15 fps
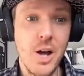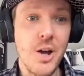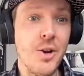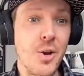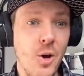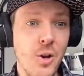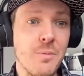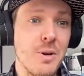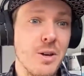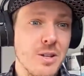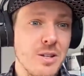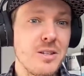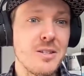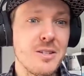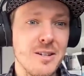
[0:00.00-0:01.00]

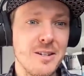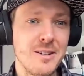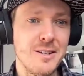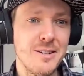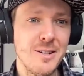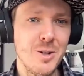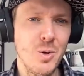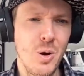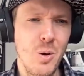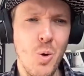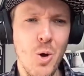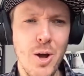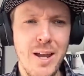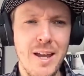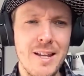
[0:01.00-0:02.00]
anonymous, who are
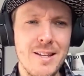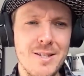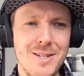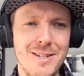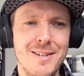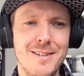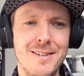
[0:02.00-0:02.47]
working to